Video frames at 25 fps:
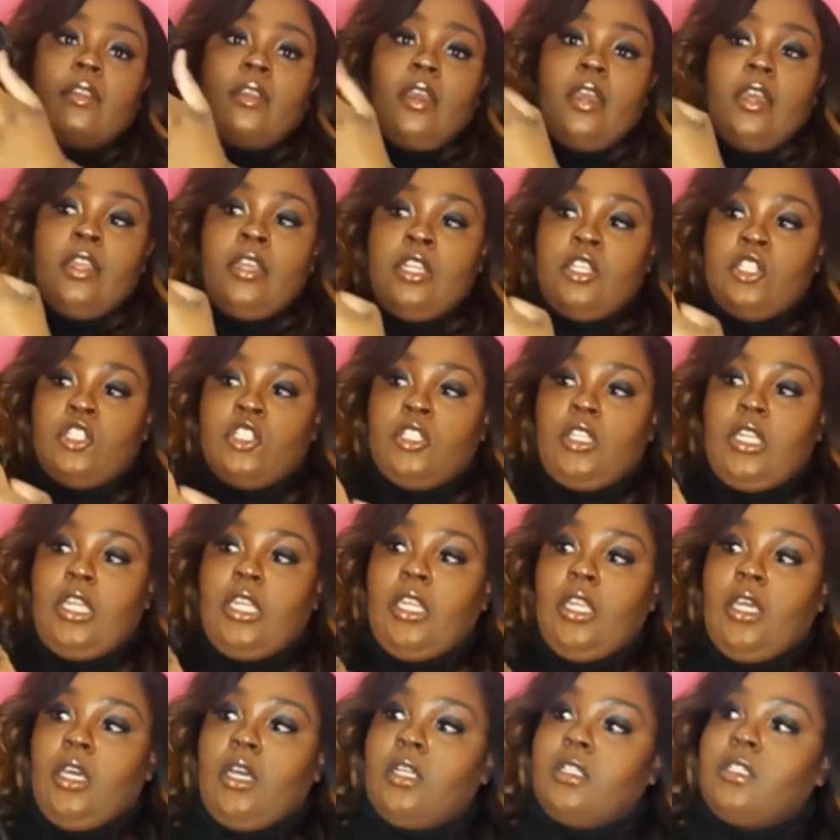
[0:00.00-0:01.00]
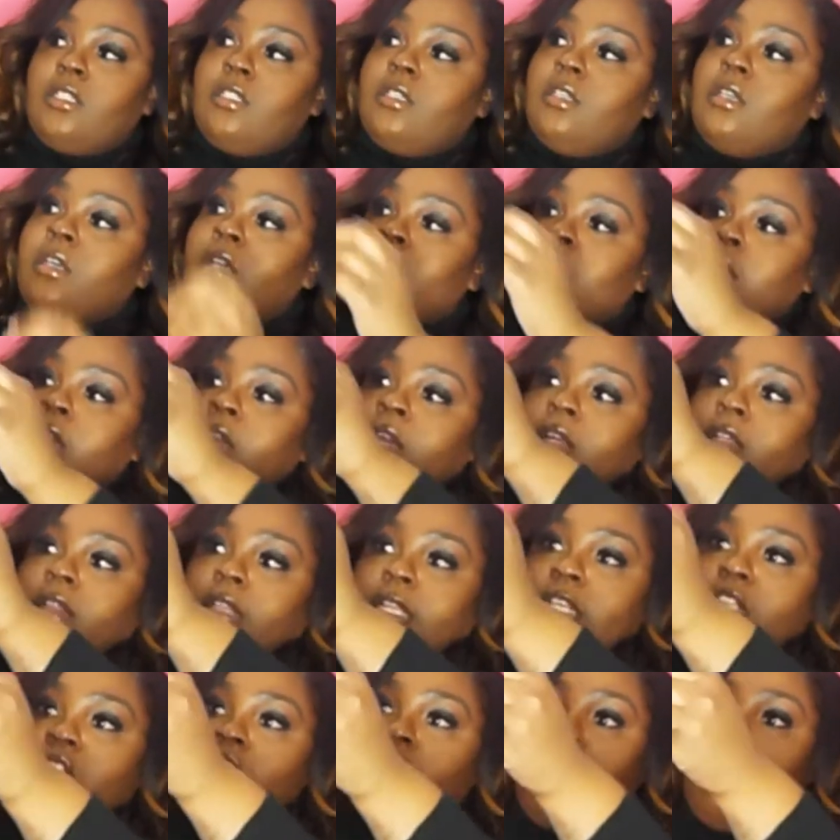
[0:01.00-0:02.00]
initially looked.
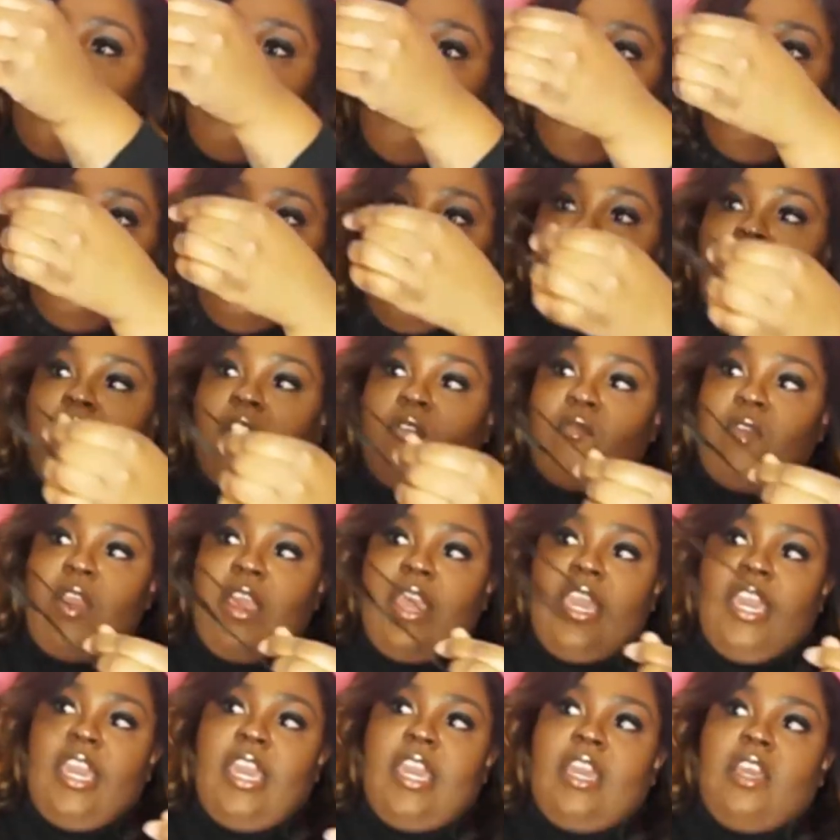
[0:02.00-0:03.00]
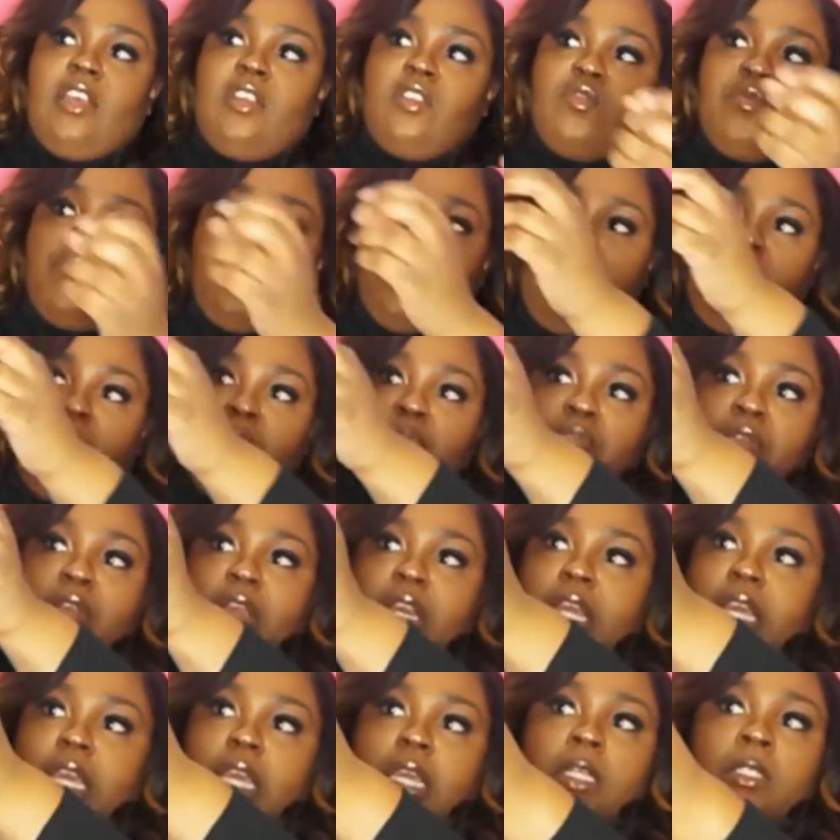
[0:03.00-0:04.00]
This curl pattern right here is really
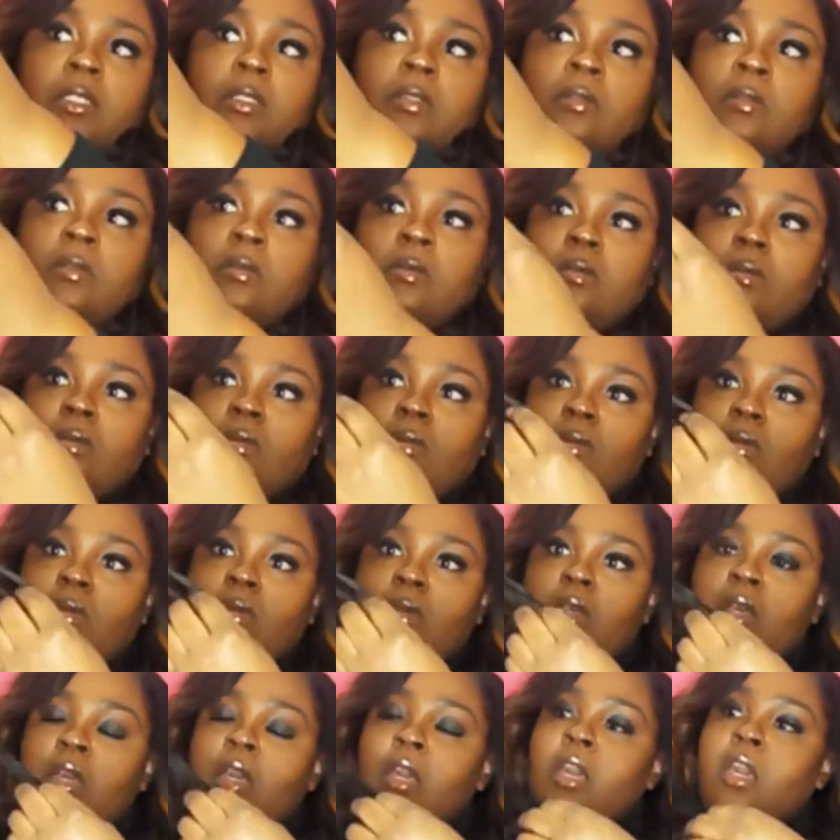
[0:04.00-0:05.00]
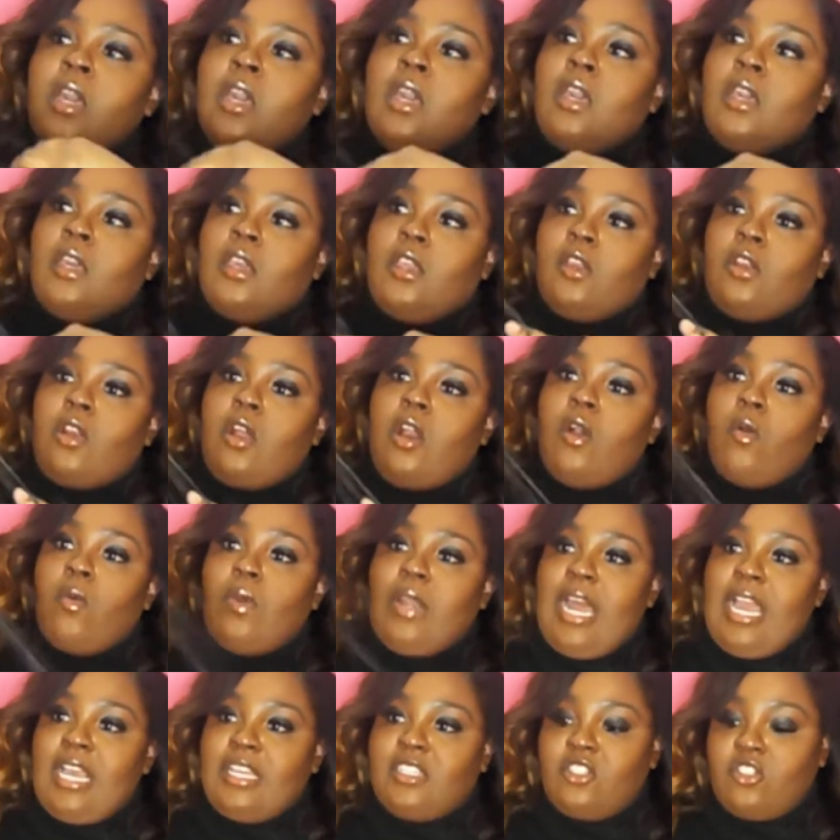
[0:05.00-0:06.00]
pretty. You know, when
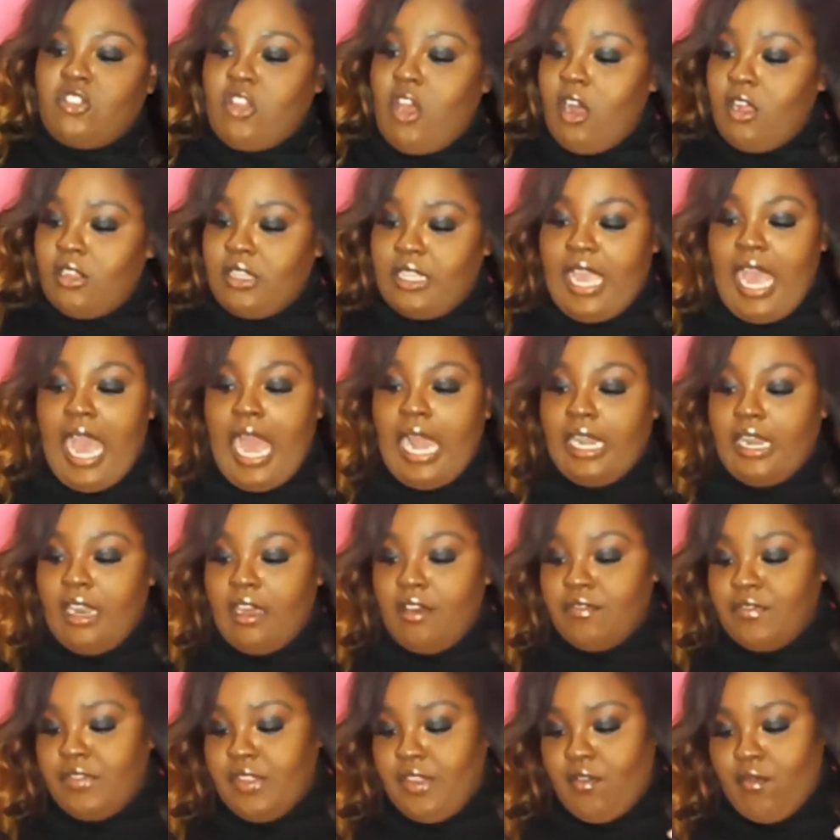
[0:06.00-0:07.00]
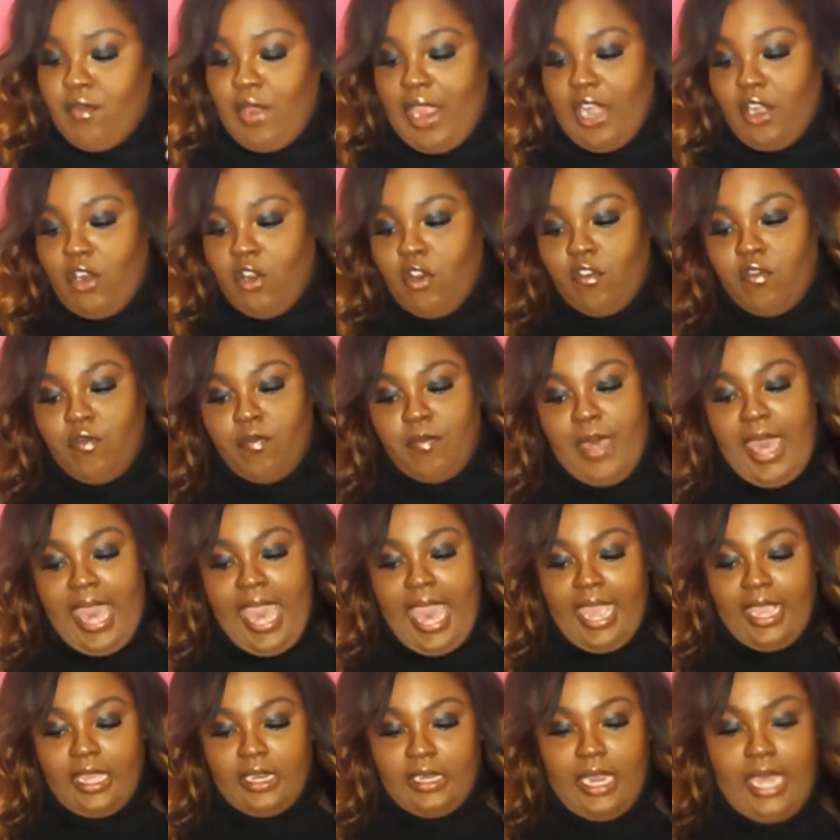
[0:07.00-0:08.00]
I installed it, I loved it right off
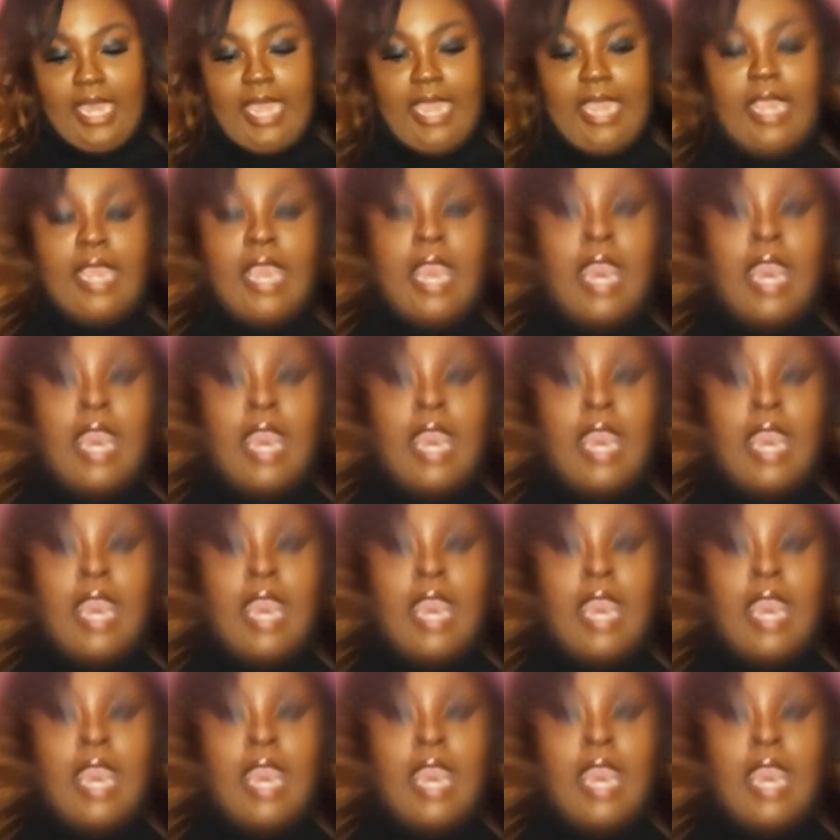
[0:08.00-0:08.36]
back. Like,